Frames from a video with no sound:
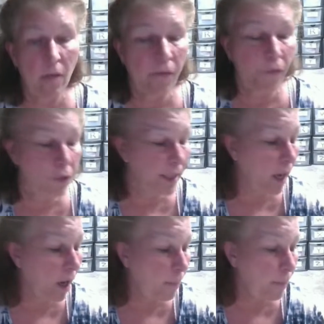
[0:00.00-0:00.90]
fully
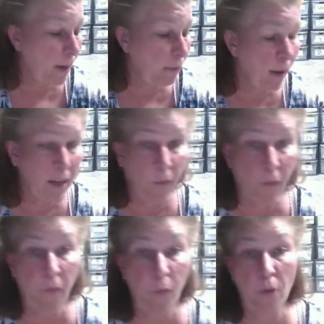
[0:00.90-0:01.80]
up and ready for
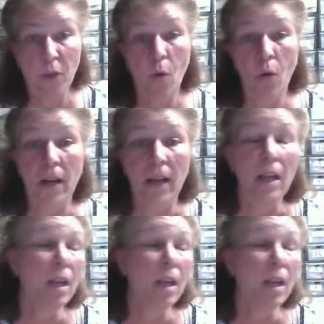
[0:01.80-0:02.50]
fourth quarter.